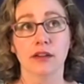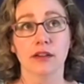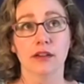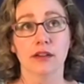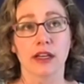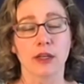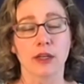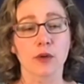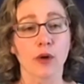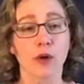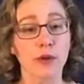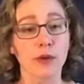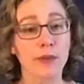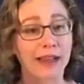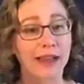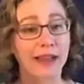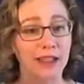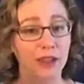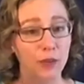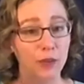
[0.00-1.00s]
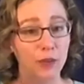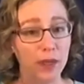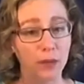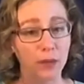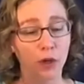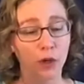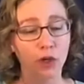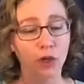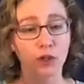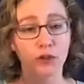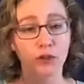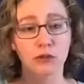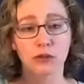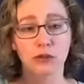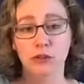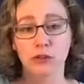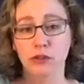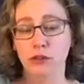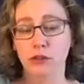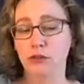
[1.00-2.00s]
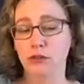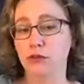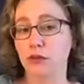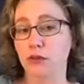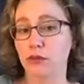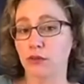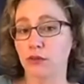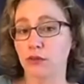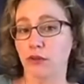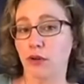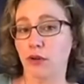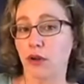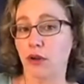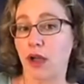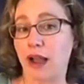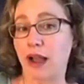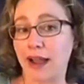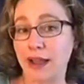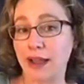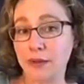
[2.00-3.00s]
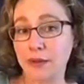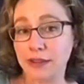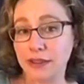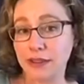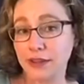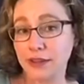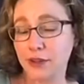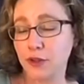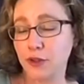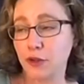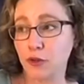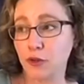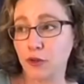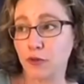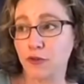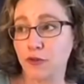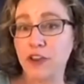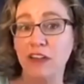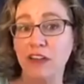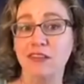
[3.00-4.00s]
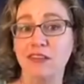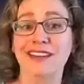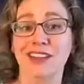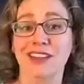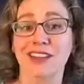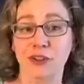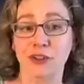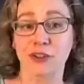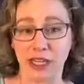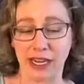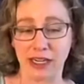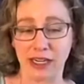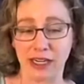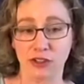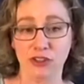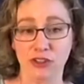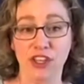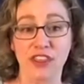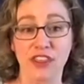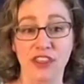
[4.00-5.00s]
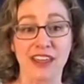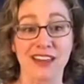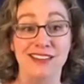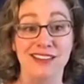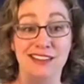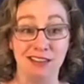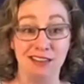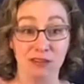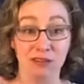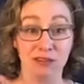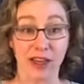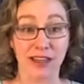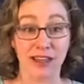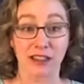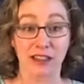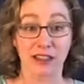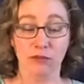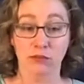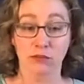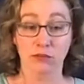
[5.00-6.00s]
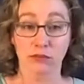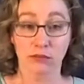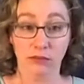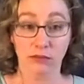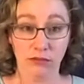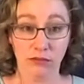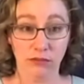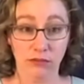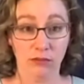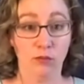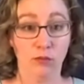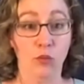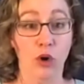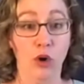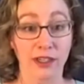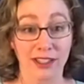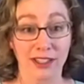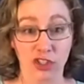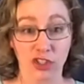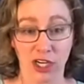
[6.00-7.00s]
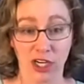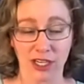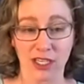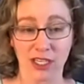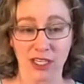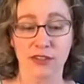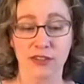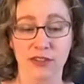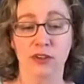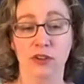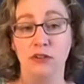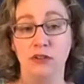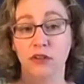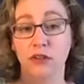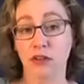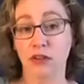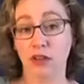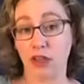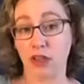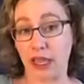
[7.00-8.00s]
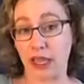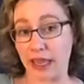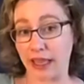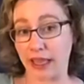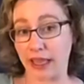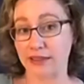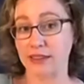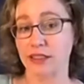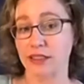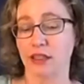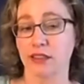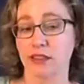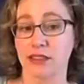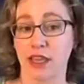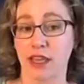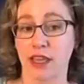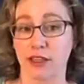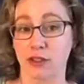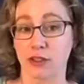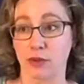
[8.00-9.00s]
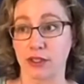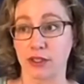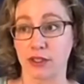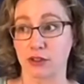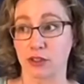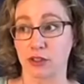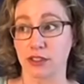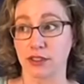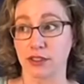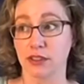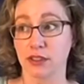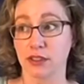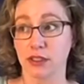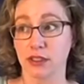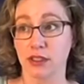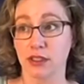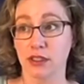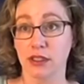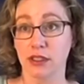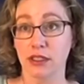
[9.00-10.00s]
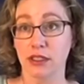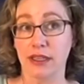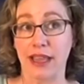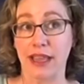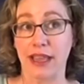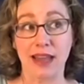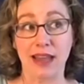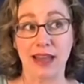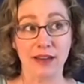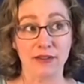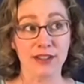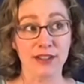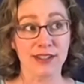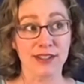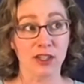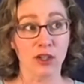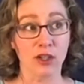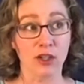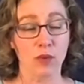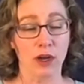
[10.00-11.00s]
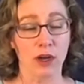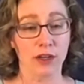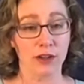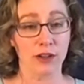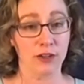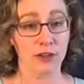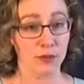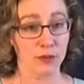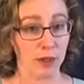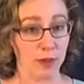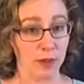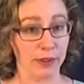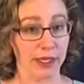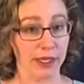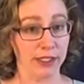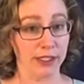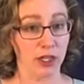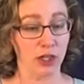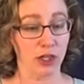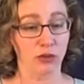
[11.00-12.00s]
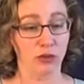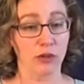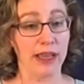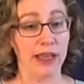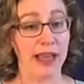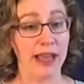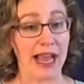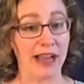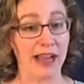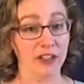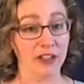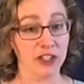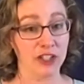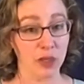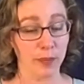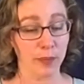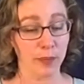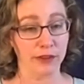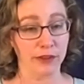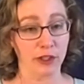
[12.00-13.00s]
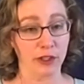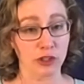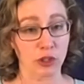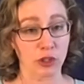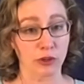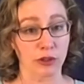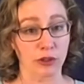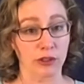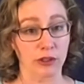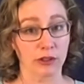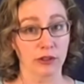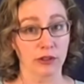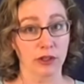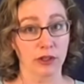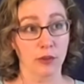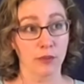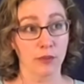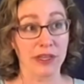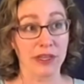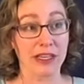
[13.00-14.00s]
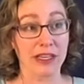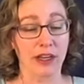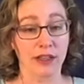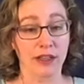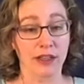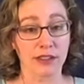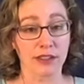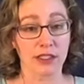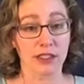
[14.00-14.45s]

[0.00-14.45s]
And I'm going back to the people who I feel like they're entitled to things like wanting Chinese food at an Italian restaurant. And every single one of those people I know have a chip on their shoulder because,